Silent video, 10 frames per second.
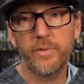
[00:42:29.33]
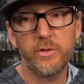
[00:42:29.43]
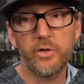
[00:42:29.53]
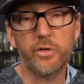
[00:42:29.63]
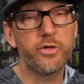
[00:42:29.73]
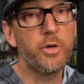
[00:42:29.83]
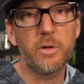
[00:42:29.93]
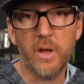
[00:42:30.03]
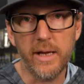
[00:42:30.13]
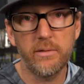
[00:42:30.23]
So
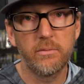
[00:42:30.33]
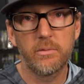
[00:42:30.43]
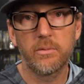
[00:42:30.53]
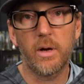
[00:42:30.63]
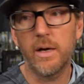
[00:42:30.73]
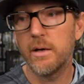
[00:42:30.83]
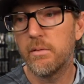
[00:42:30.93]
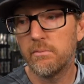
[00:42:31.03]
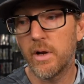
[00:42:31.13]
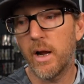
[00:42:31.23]
super light, yeah. right?
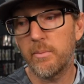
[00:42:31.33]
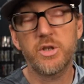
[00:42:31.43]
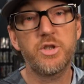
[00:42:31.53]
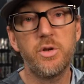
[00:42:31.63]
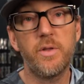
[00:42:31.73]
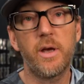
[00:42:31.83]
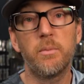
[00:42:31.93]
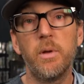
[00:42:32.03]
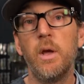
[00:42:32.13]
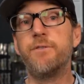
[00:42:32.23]
Not much to them.